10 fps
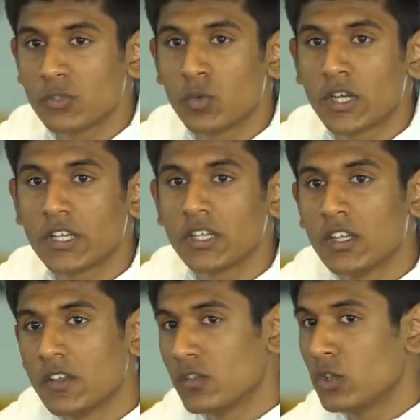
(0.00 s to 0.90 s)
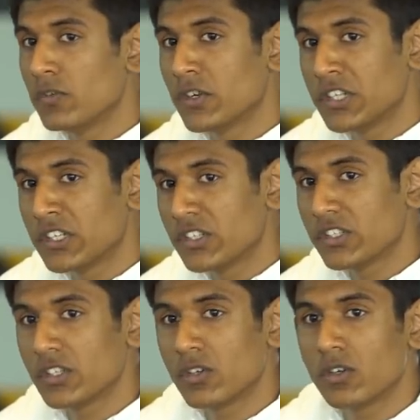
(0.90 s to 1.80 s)
and why the universe
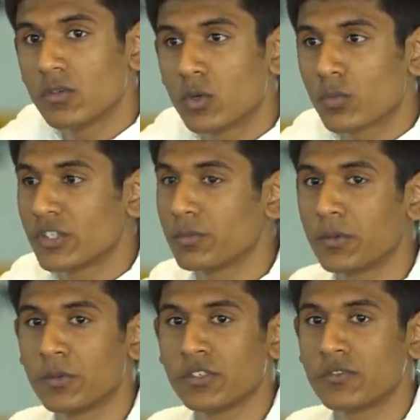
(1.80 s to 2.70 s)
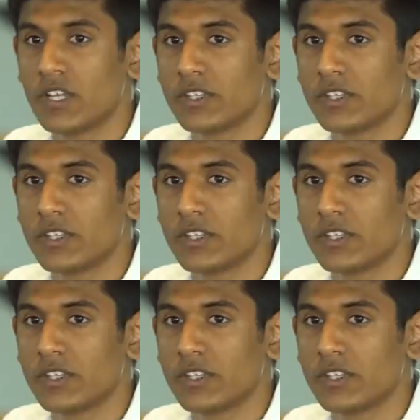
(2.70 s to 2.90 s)
existed or what was the purpose of